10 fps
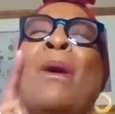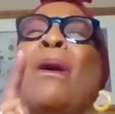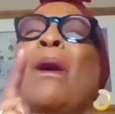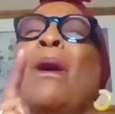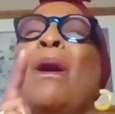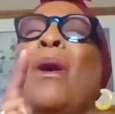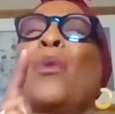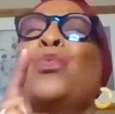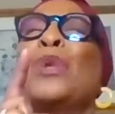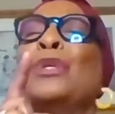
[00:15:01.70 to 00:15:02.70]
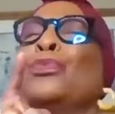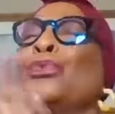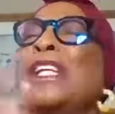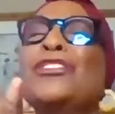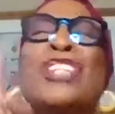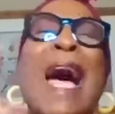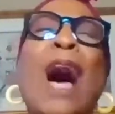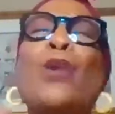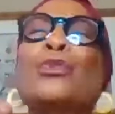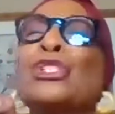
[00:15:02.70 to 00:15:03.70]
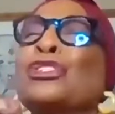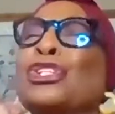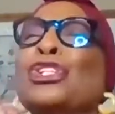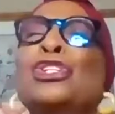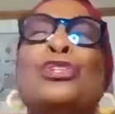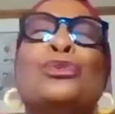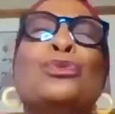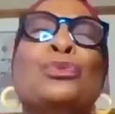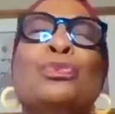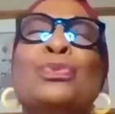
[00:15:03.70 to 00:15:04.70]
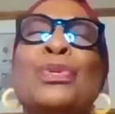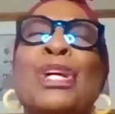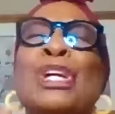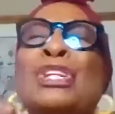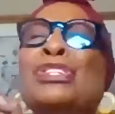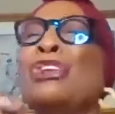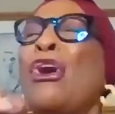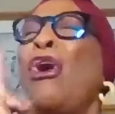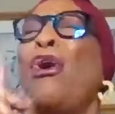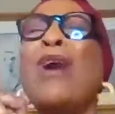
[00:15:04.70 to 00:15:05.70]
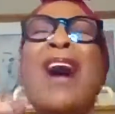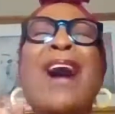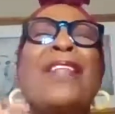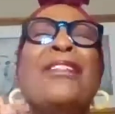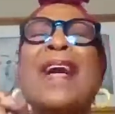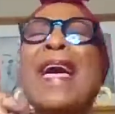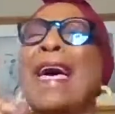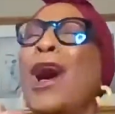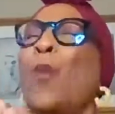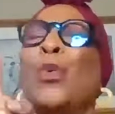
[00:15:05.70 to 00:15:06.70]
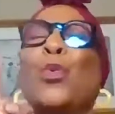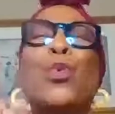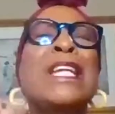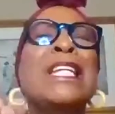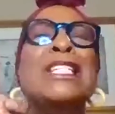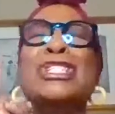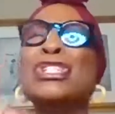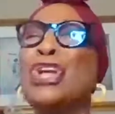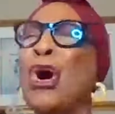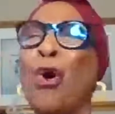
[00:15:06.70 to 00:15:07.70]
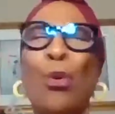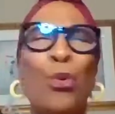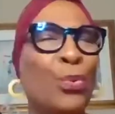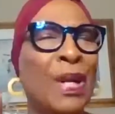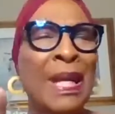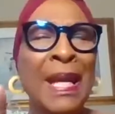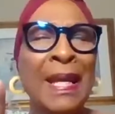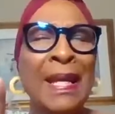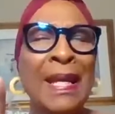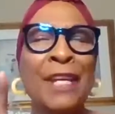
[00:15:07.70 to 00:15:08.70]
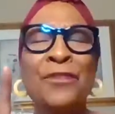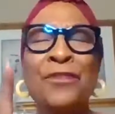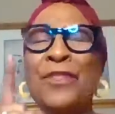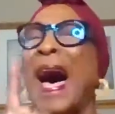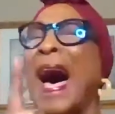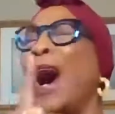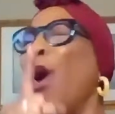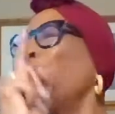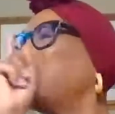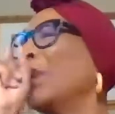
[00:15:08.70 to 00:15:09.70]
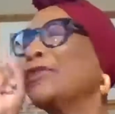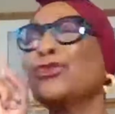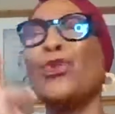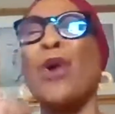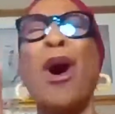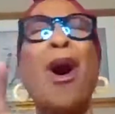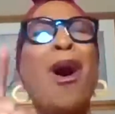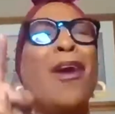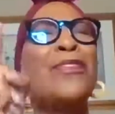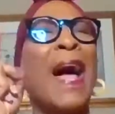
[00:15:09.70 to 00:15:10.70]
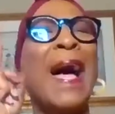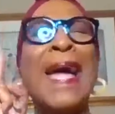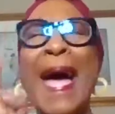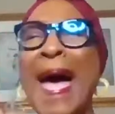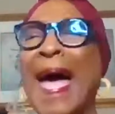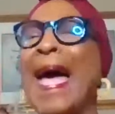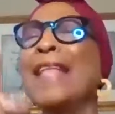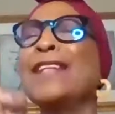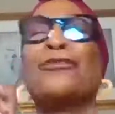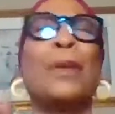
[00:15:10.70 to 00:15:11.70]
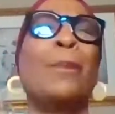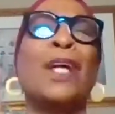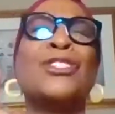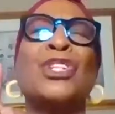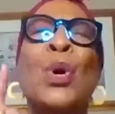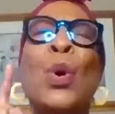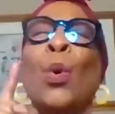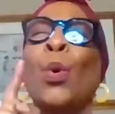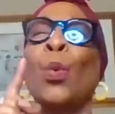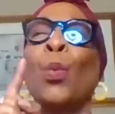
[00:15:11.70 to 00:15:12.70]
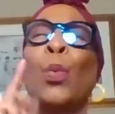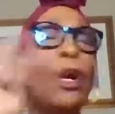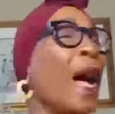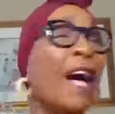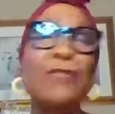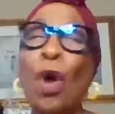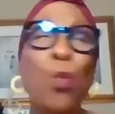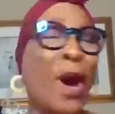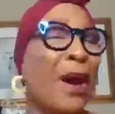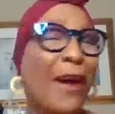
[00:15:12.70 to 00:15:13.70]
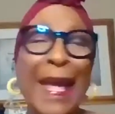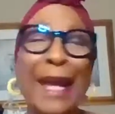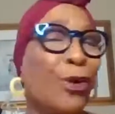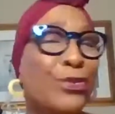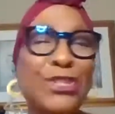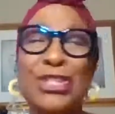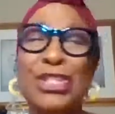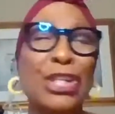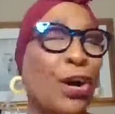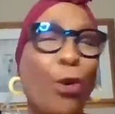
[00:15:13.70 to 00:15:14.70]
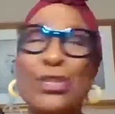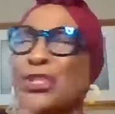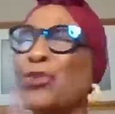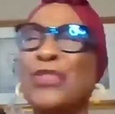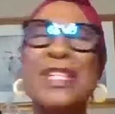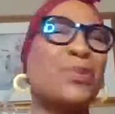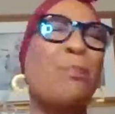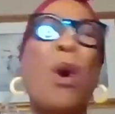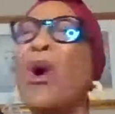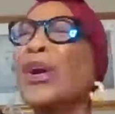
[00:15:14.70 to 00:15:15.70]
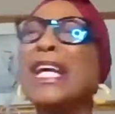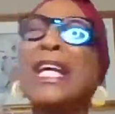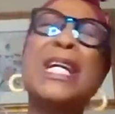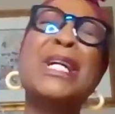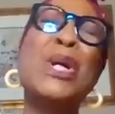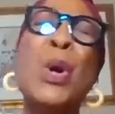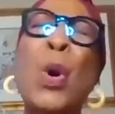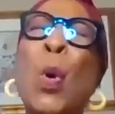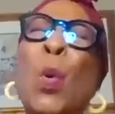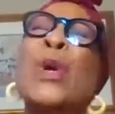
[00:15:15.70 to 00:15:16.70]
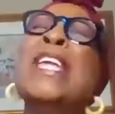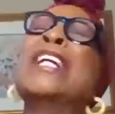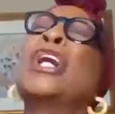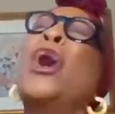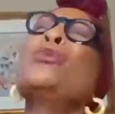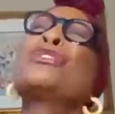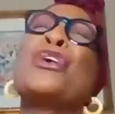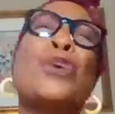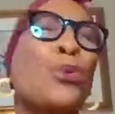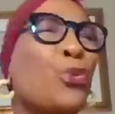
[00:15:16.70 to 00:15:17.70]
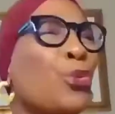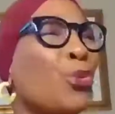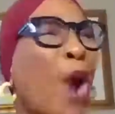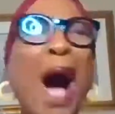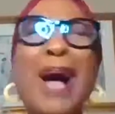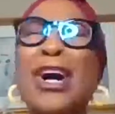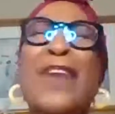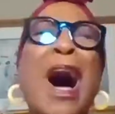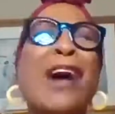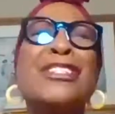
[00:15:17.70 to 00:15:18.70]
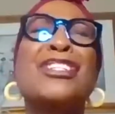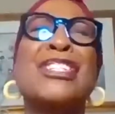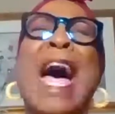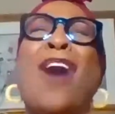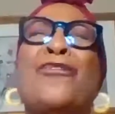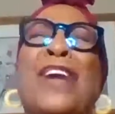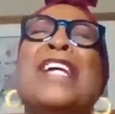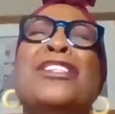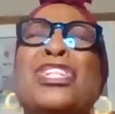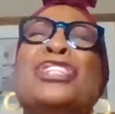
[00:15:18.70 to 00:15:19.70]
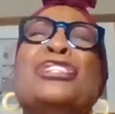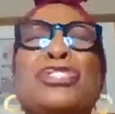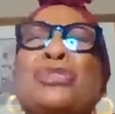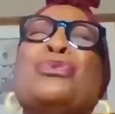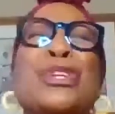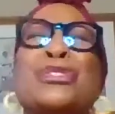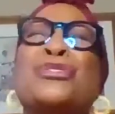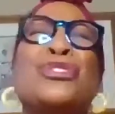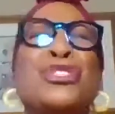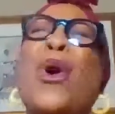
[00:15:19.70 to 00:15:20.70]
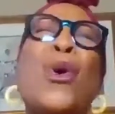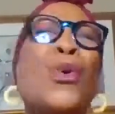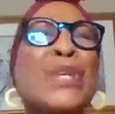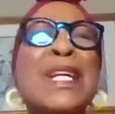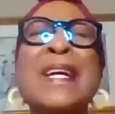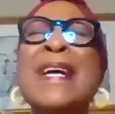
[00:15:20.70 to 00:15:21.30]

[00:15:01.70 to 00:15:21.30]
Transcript: Oh, we reach out to you no other help we know. If thou withdraw thy hand from us, we don't have nowhere else to go. So this morning, we go to the rock of our salvation, to the stone